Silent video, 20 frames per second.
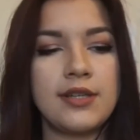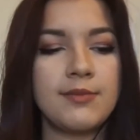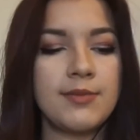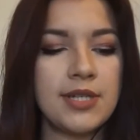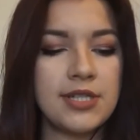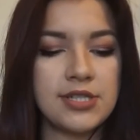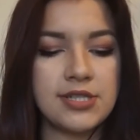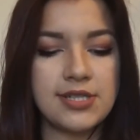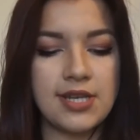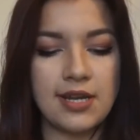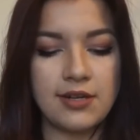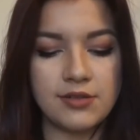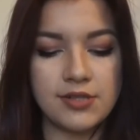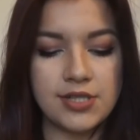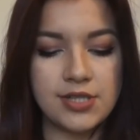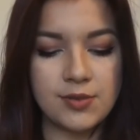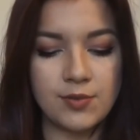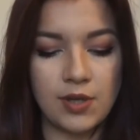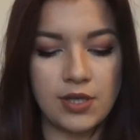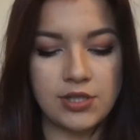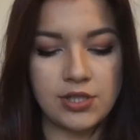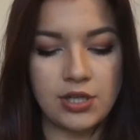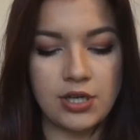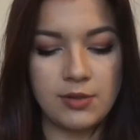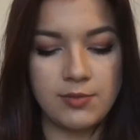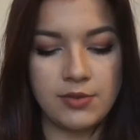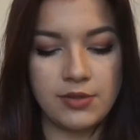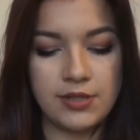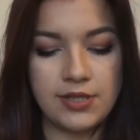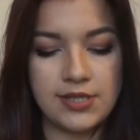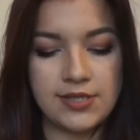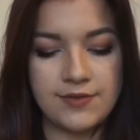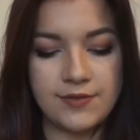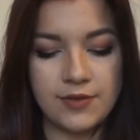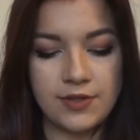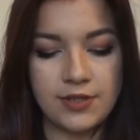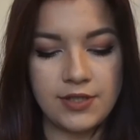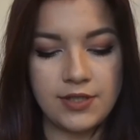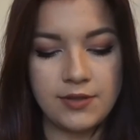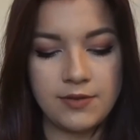let me just, I'll just swatch a couple of these
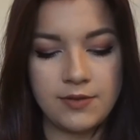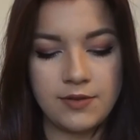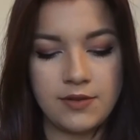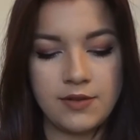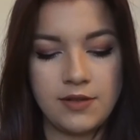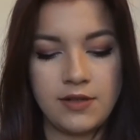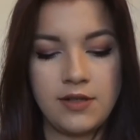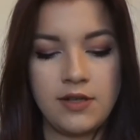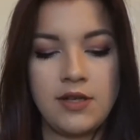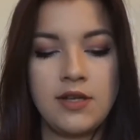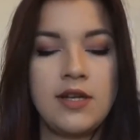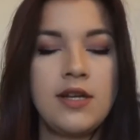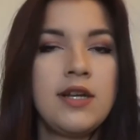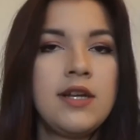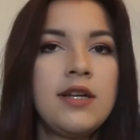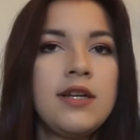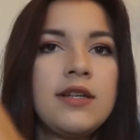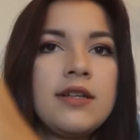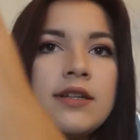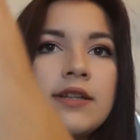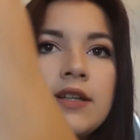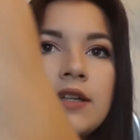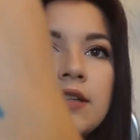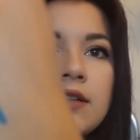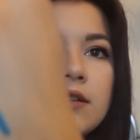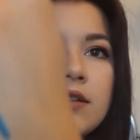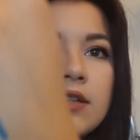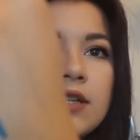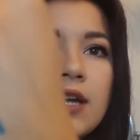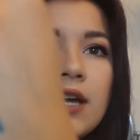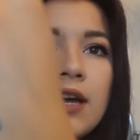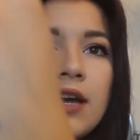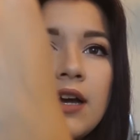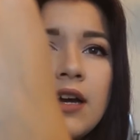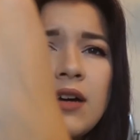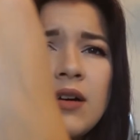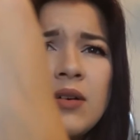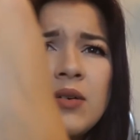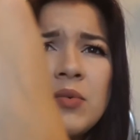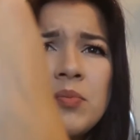for you. Like, look at
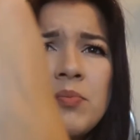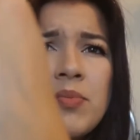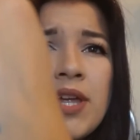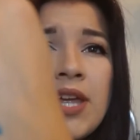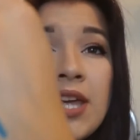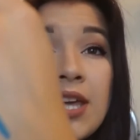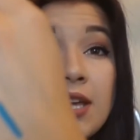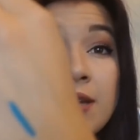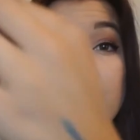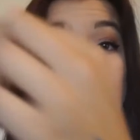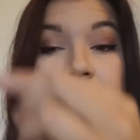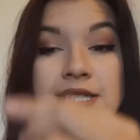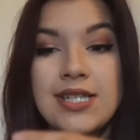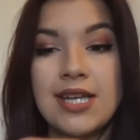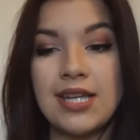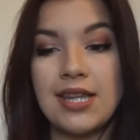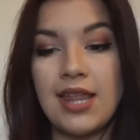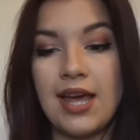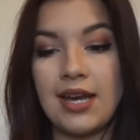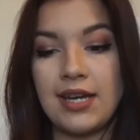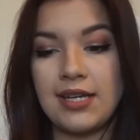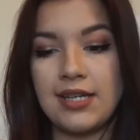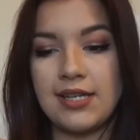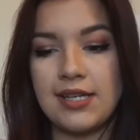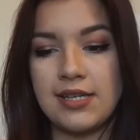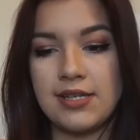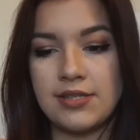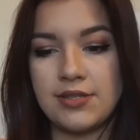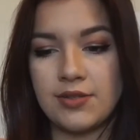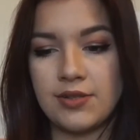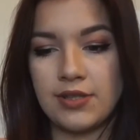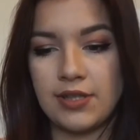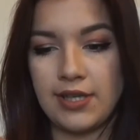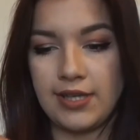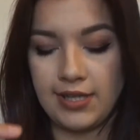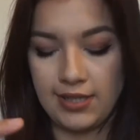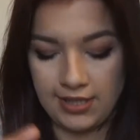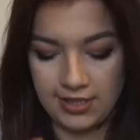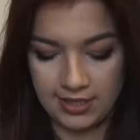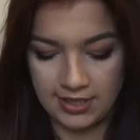how pigmented that is, or
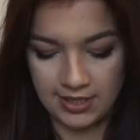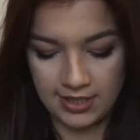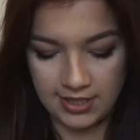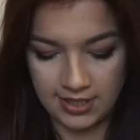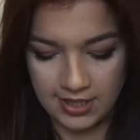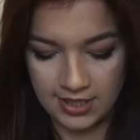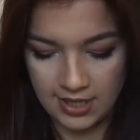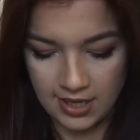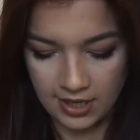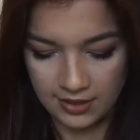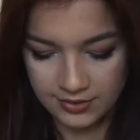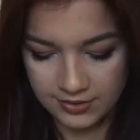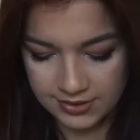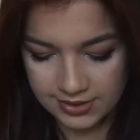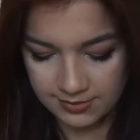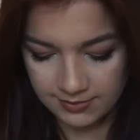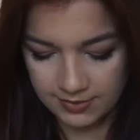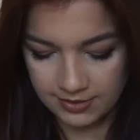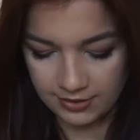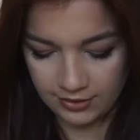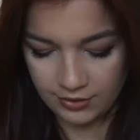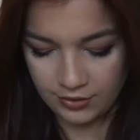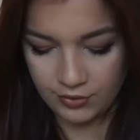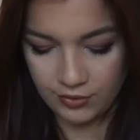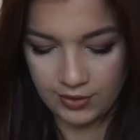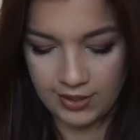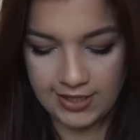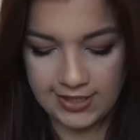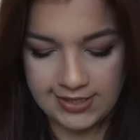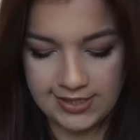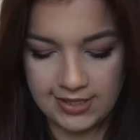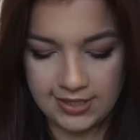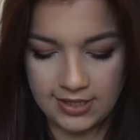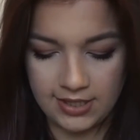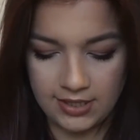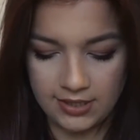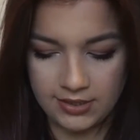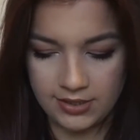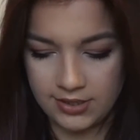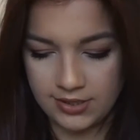like, I'll do some of the crazy
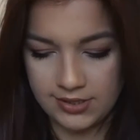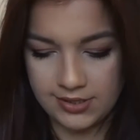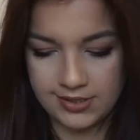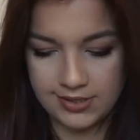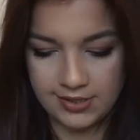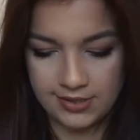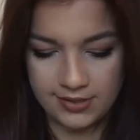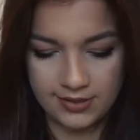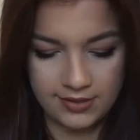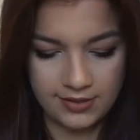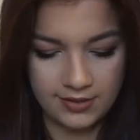colors.